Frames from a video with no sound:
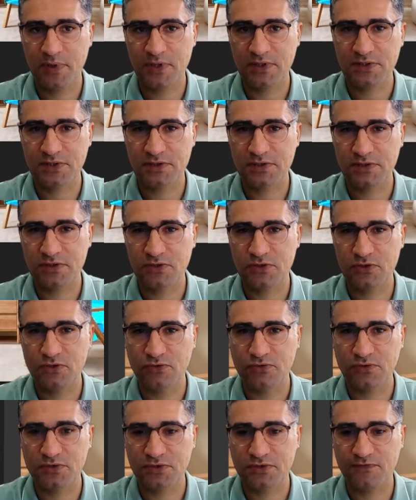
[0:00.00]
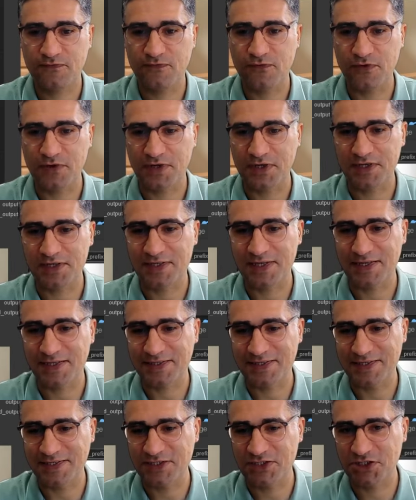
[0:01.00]
but don't forget
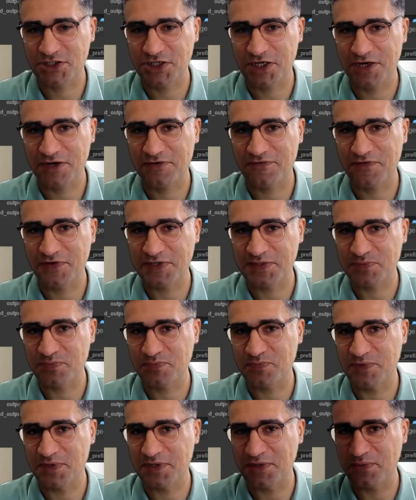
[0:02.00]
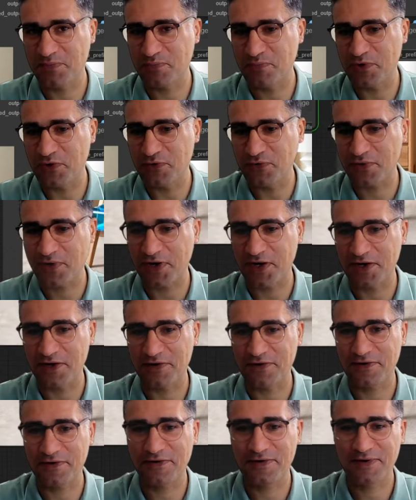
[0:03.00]
that the chair was in blue
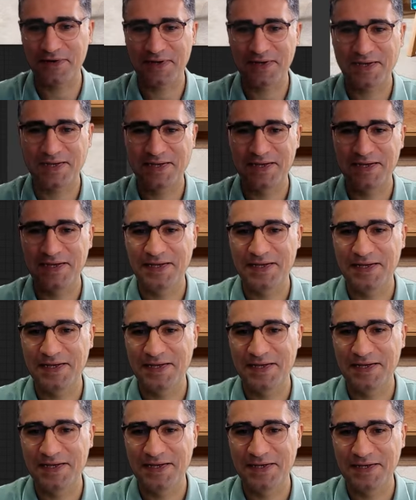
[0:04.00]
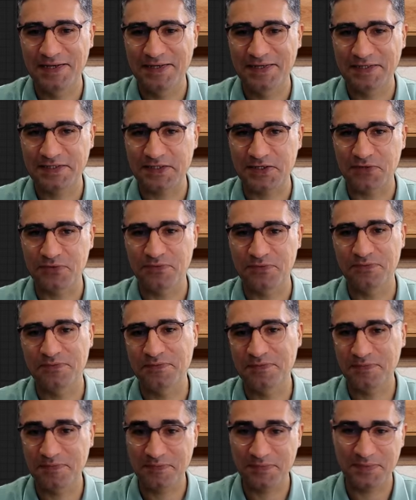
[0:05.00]
color. So
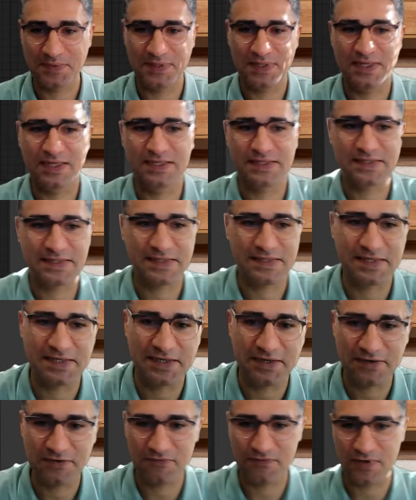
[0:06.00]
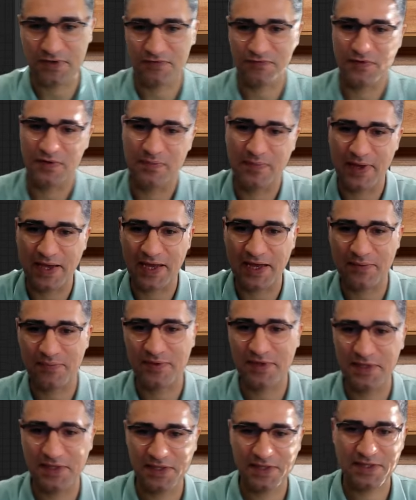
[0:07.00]
let's see what will be
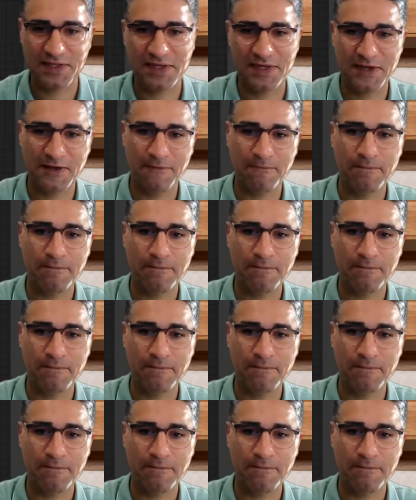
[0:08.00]
happen.